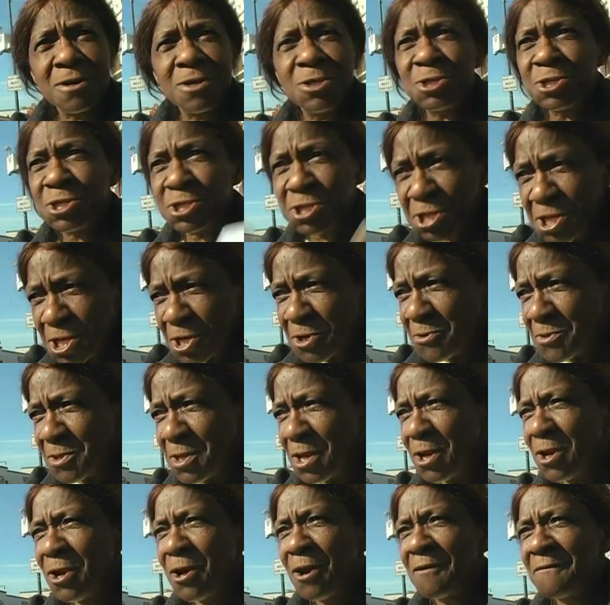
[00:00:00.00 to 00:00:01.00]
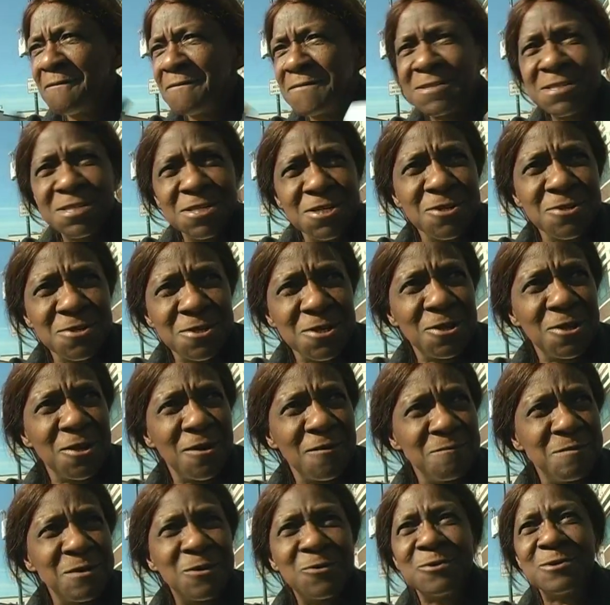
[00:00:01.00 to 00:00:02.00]
Share the love. Share the
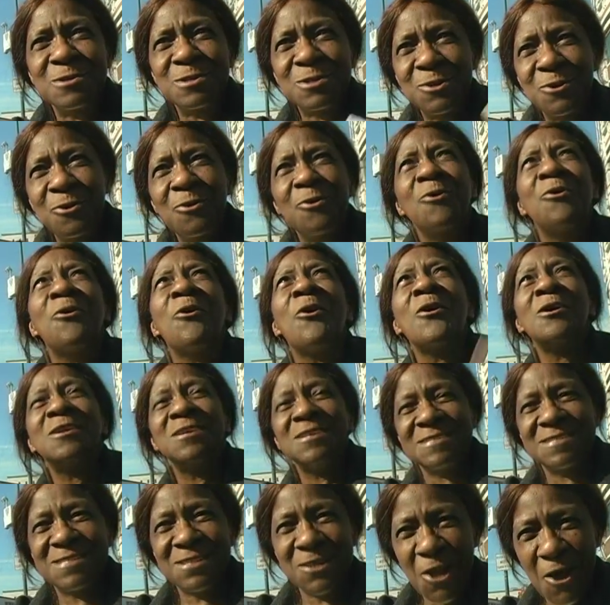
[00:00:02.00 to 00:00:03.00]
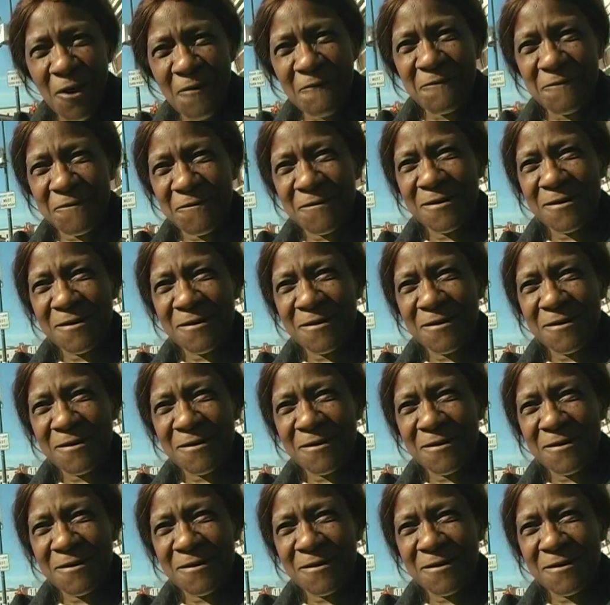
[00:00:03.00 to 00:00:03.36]
love because God is love.